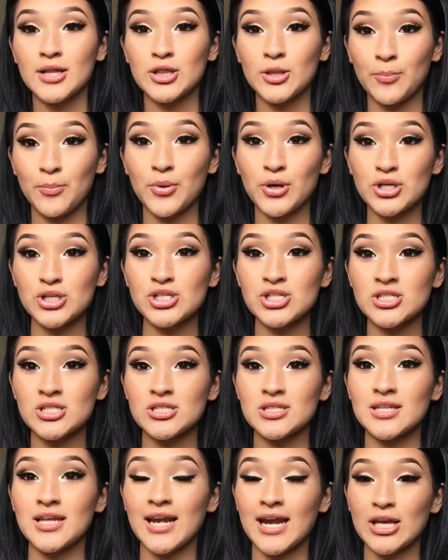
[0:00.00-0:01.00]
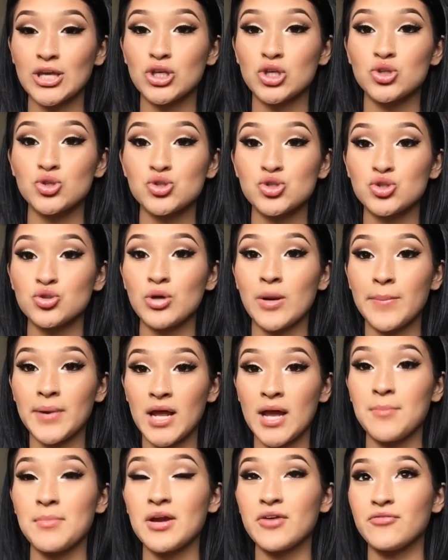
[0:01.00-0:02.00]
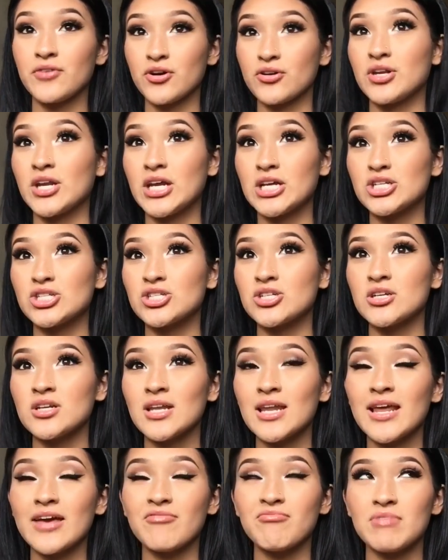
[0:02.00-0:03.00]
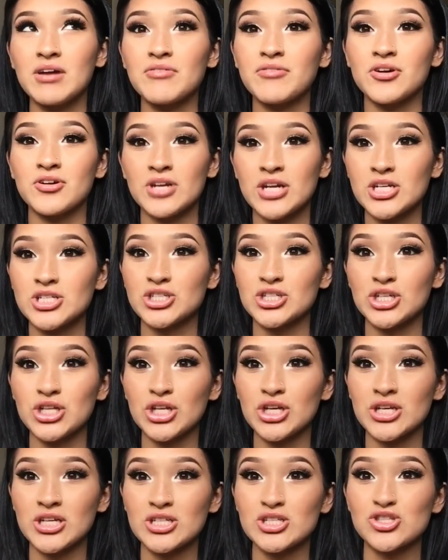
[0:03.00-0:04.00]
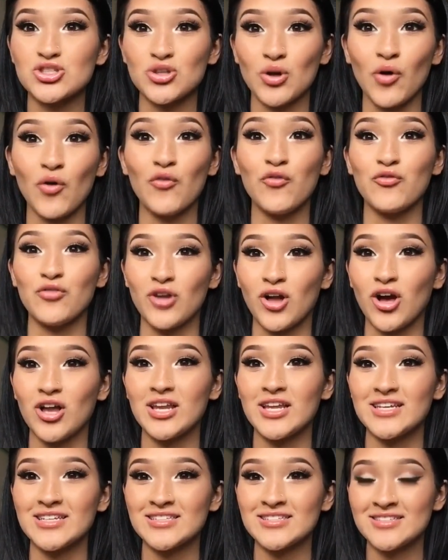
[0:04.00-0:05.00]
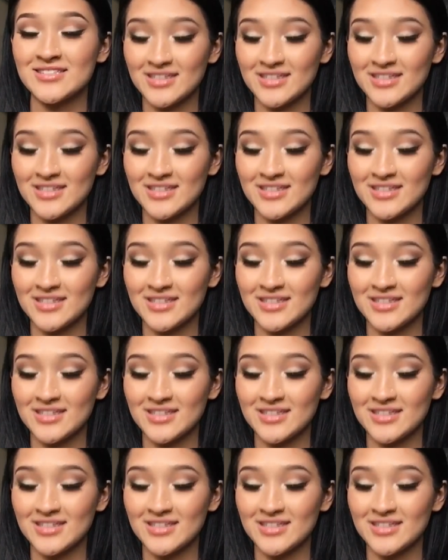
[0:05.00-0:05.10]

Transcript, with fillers: the brush that I used to apply my foundation left my foundation looking so flawless.